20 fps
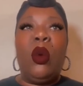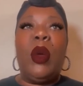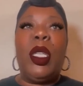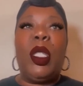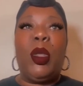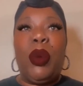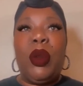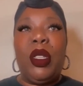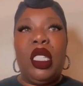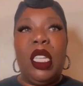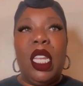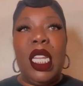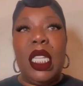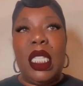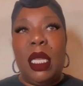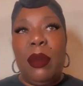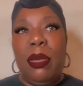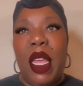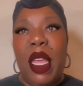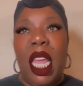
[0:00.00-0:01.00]
after it was
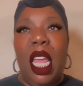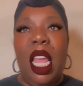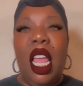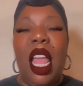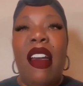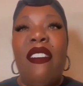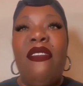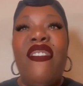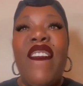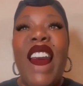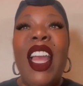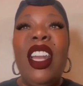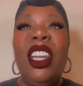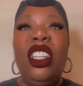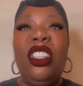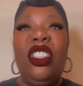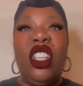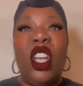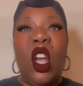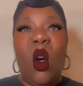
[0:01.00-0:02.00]
presented to me, I
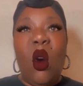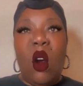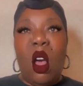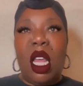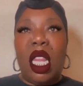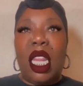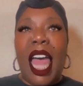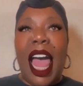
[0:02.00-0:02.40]
found a joke